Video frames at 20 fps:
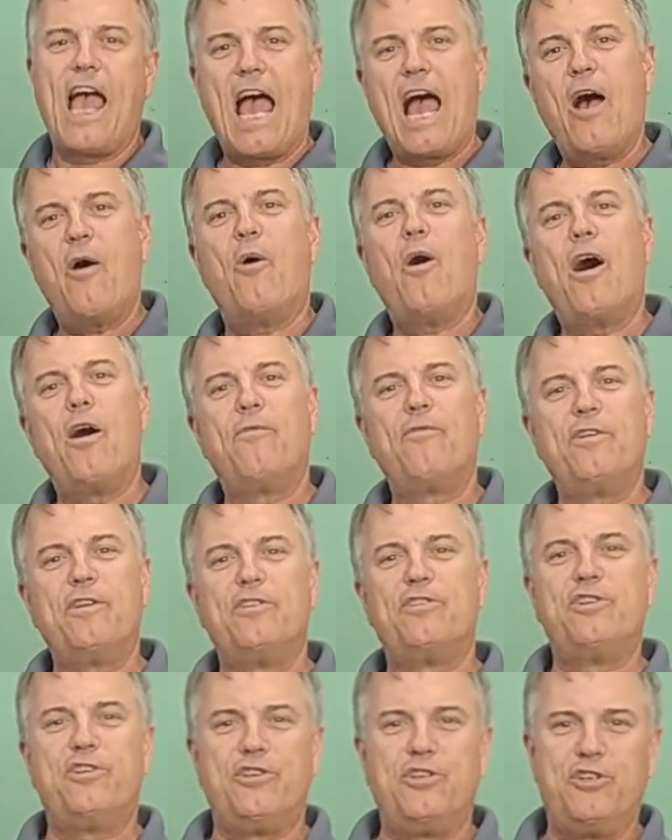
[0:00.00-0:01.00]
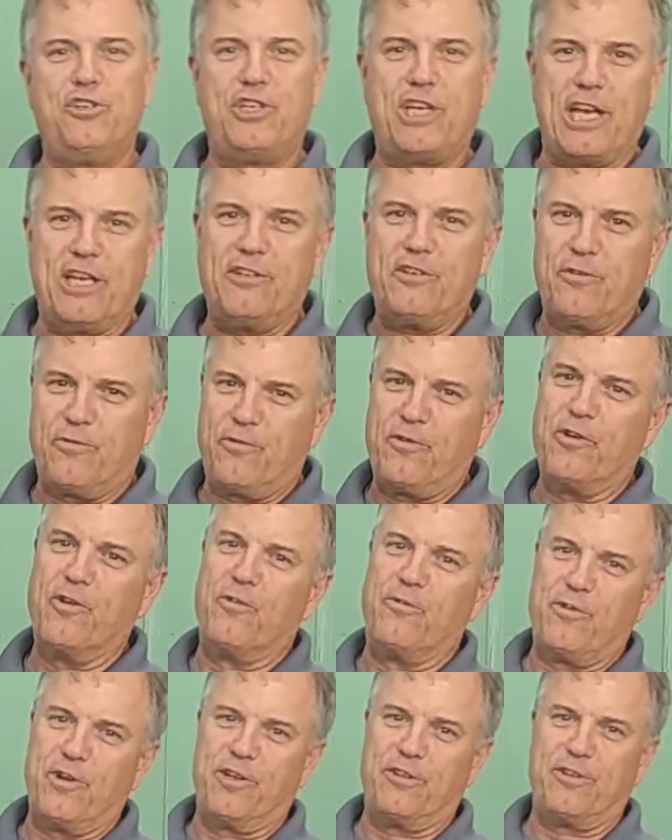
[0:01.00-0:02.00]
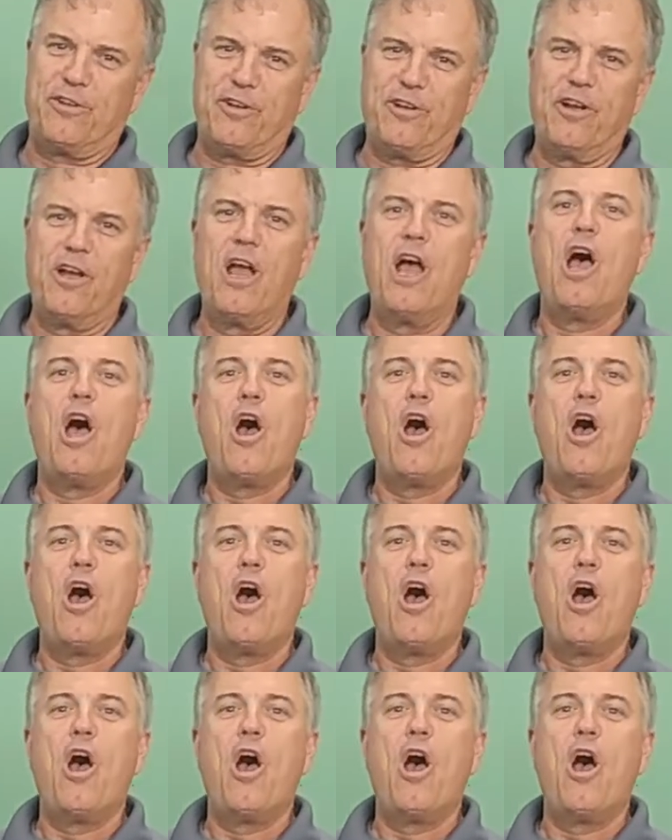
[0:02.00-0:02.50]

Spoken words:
How often should you change a fuel filter?